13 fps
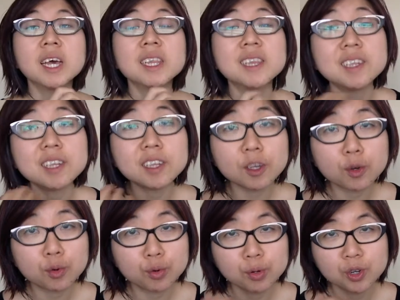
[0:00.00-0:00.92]
This is a
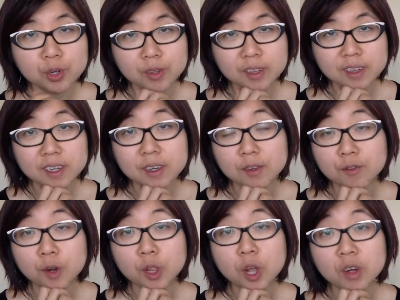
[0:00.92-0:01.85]
crucial skill
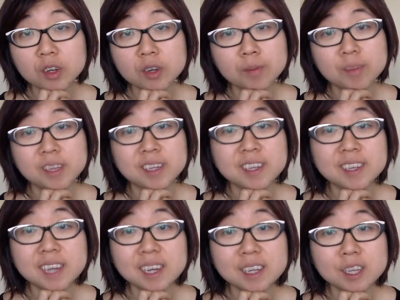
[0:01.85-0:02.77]
for long-term
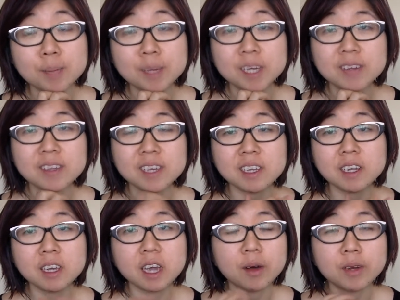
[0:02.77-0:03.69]
success because
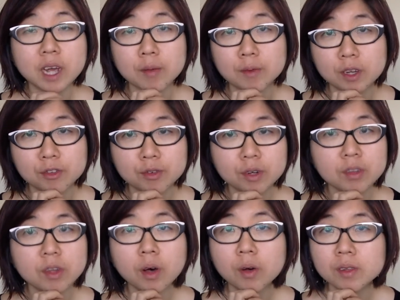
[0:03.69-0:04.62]
eating out at
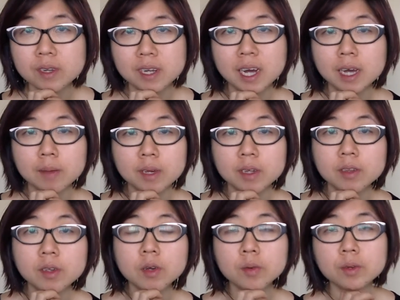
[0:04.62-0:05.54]
restaurants all the time
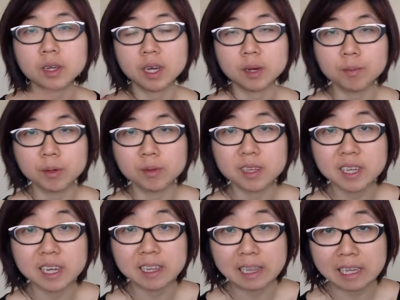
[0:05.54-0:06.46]
isn't going to help you
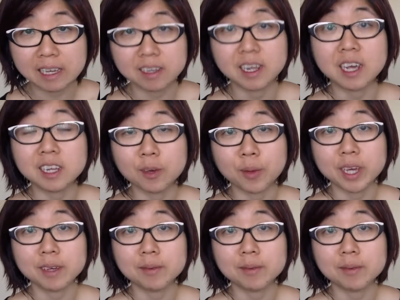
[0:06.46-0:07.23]
stay lean anyway.